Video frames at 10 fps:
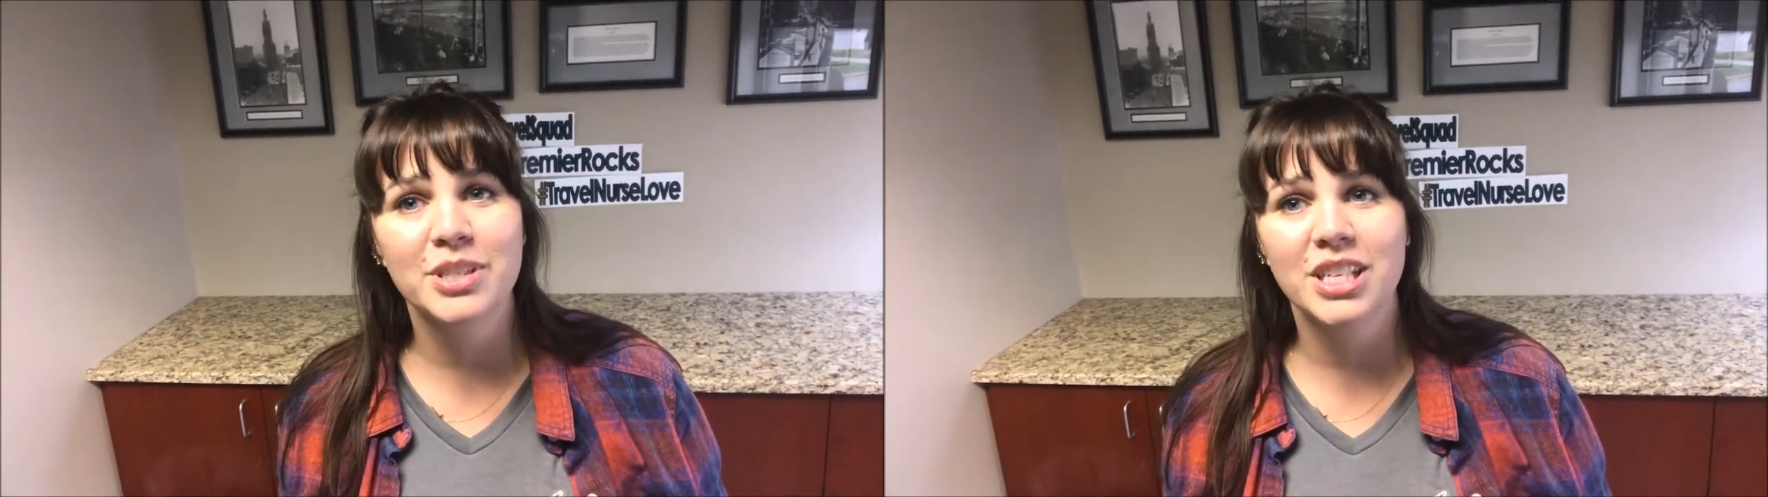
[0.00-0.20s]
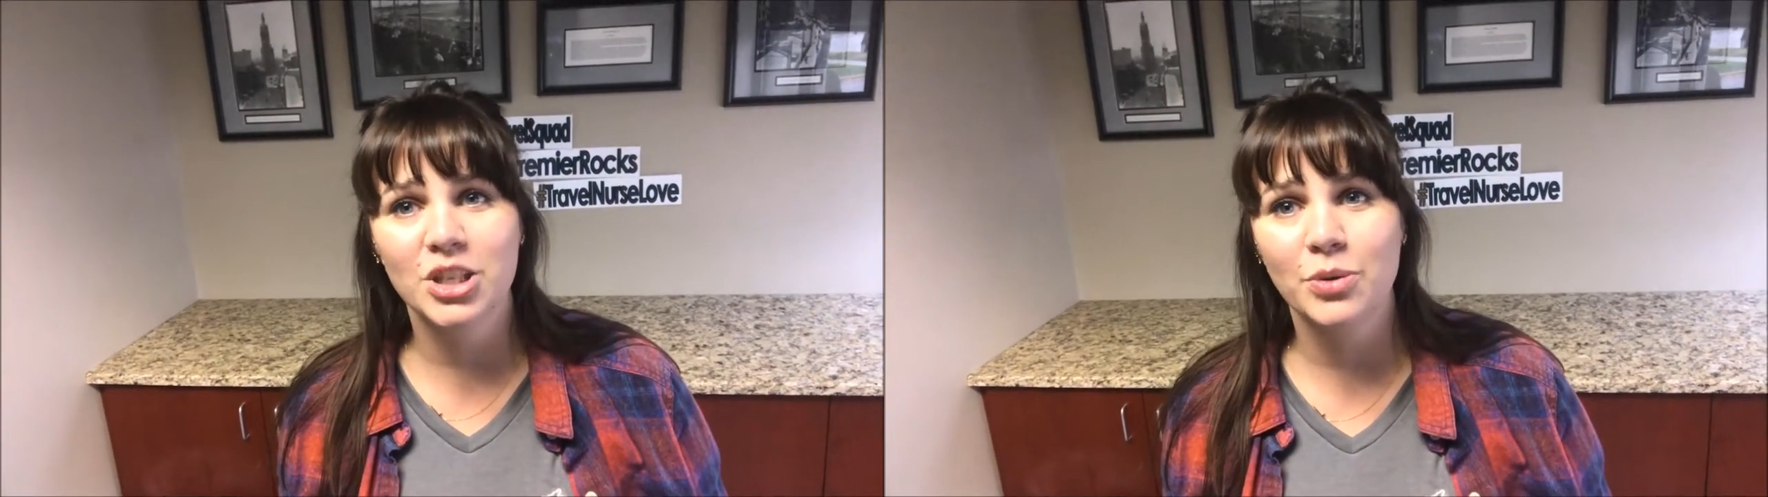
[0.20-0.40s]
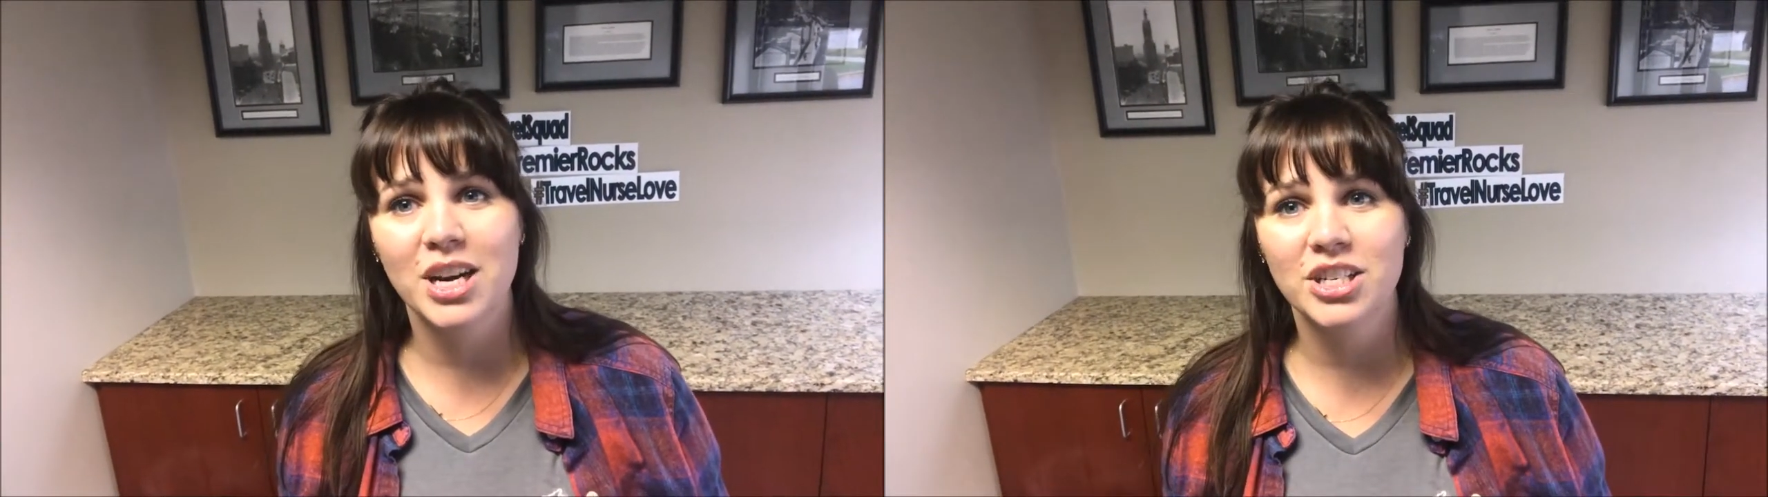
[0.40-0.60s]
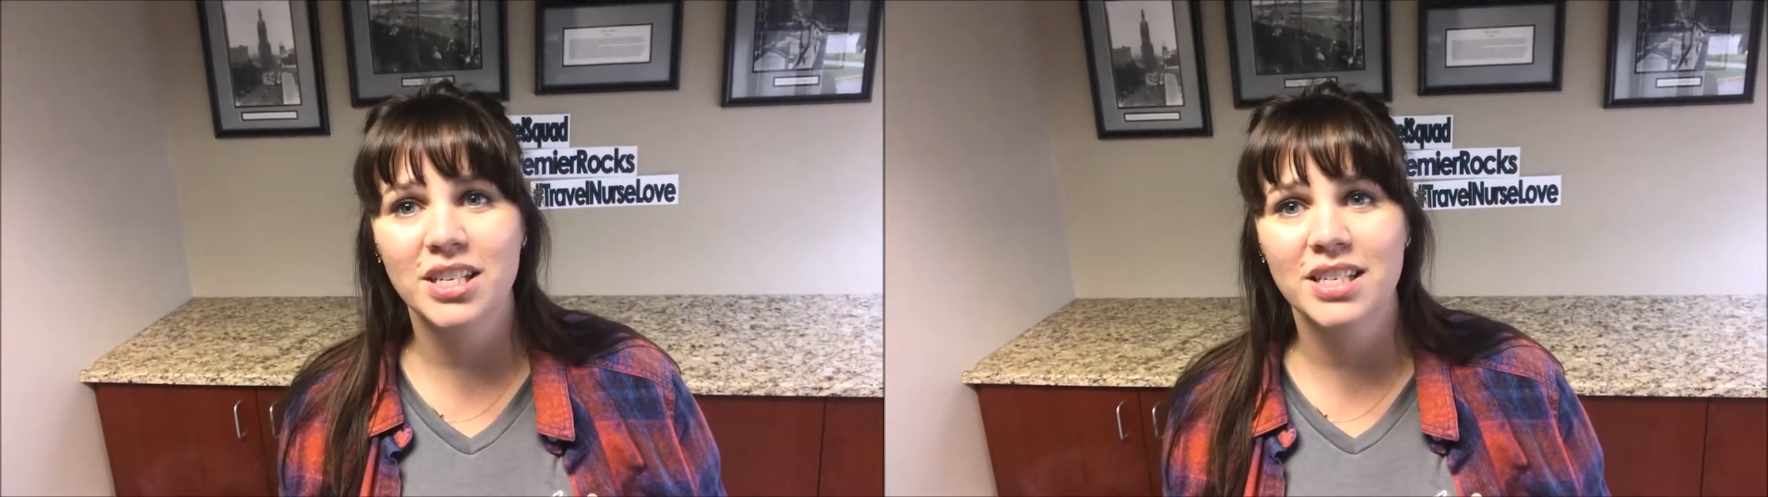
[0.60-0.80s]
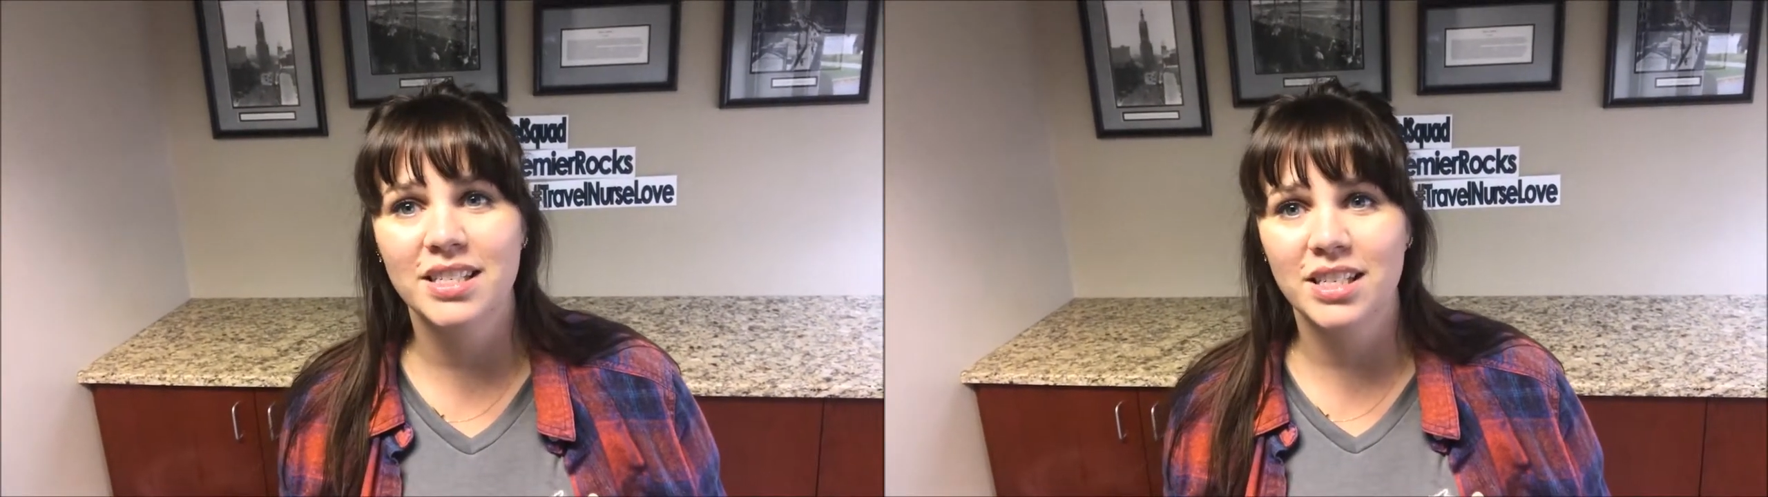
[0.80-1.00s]

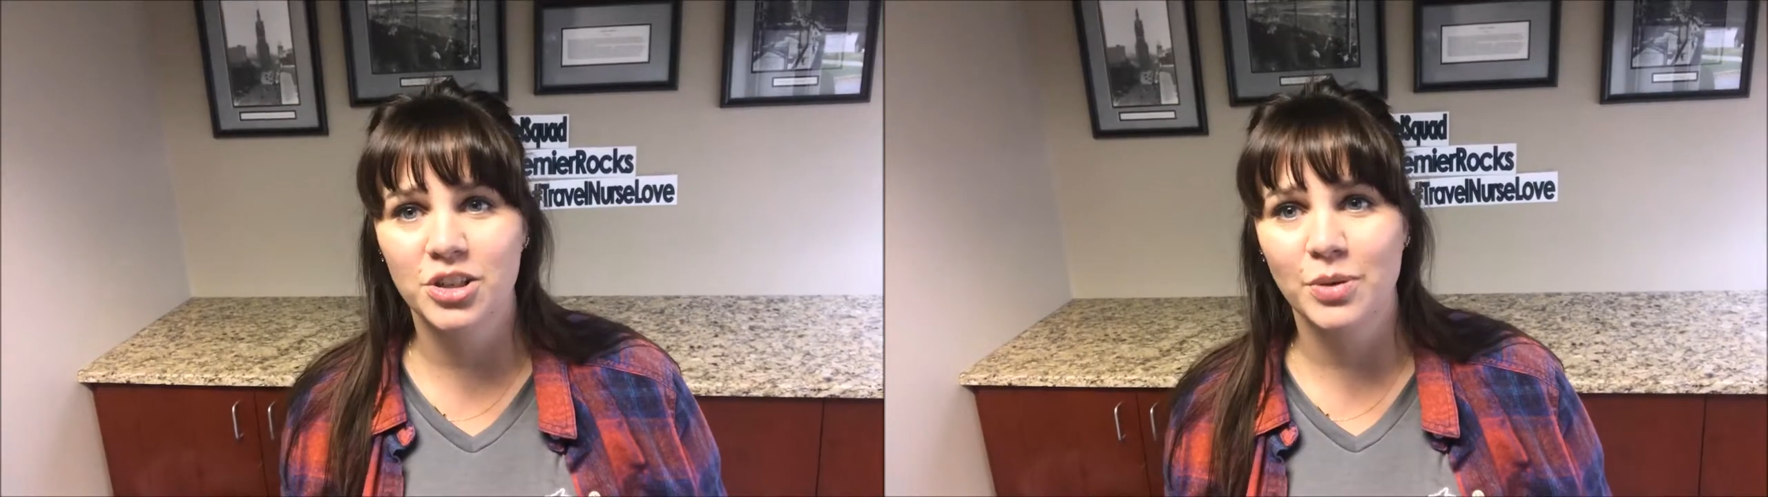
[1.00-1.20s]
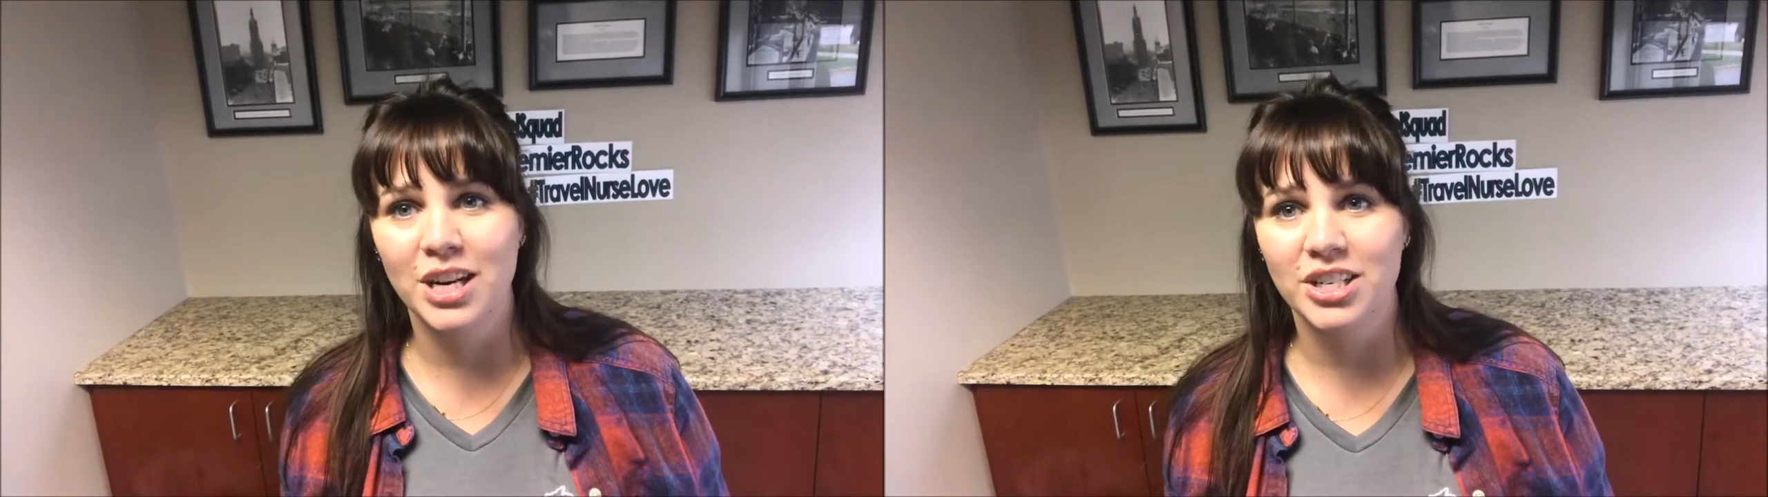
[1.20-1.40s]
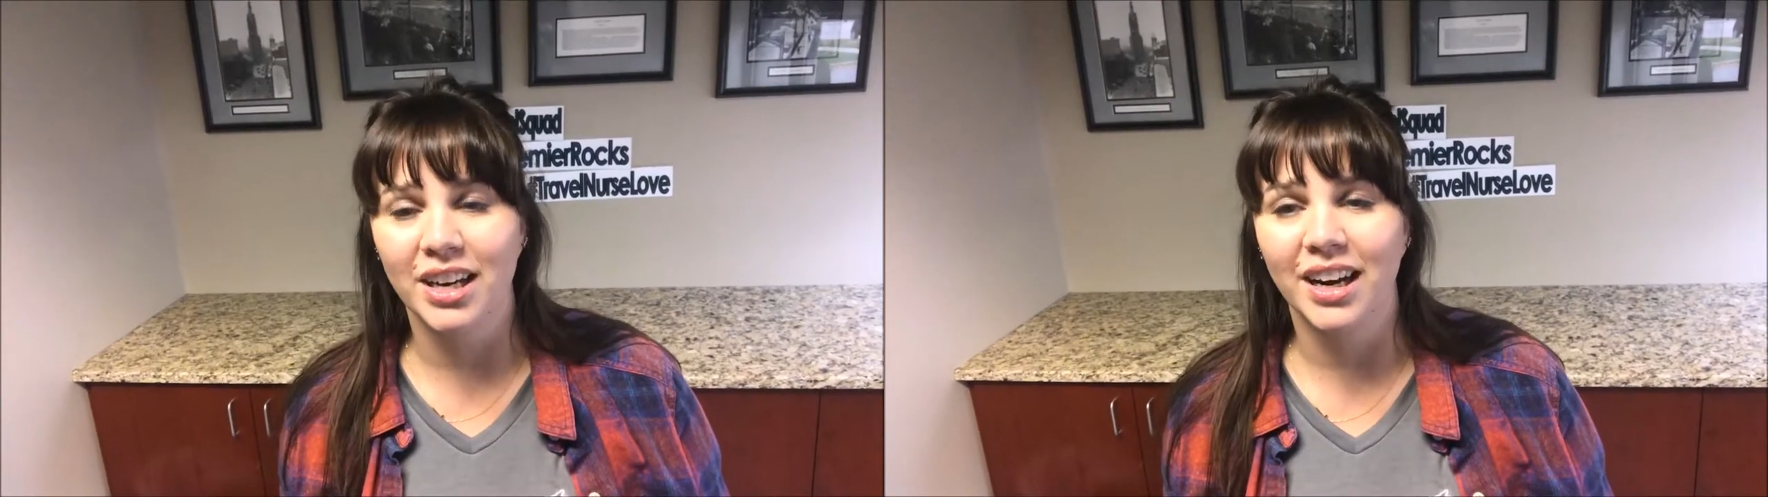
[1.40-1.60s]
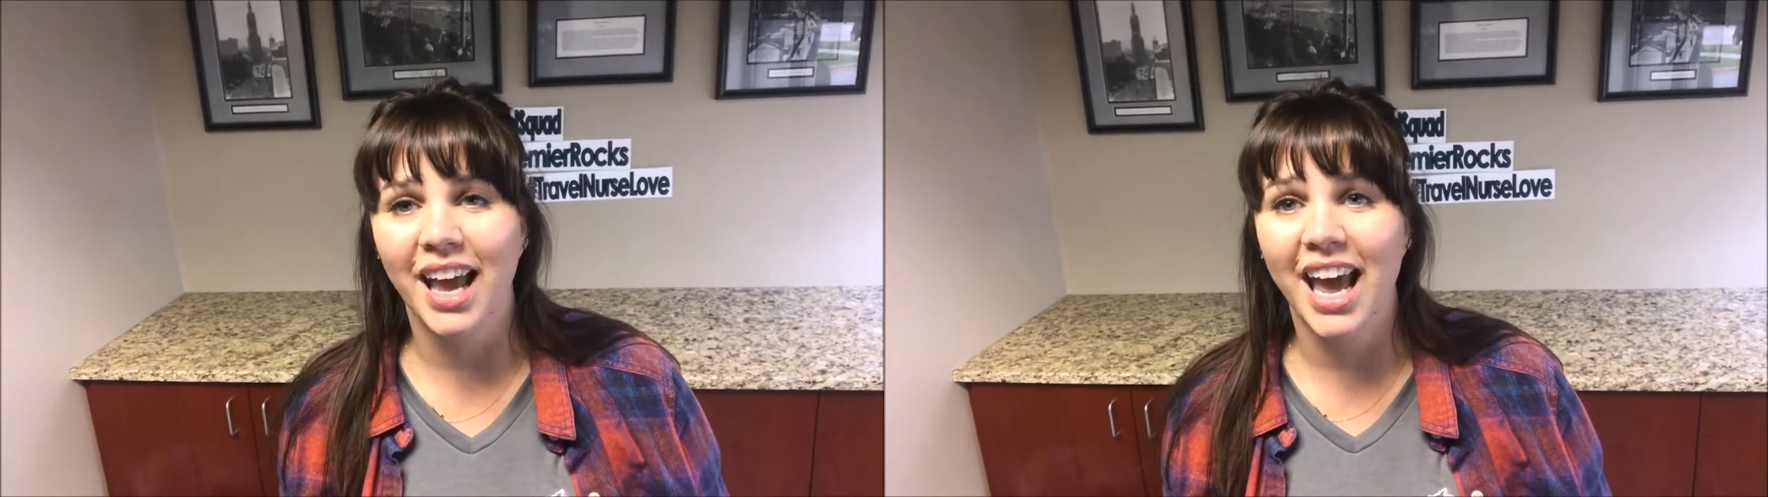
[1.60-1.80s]
situation to situation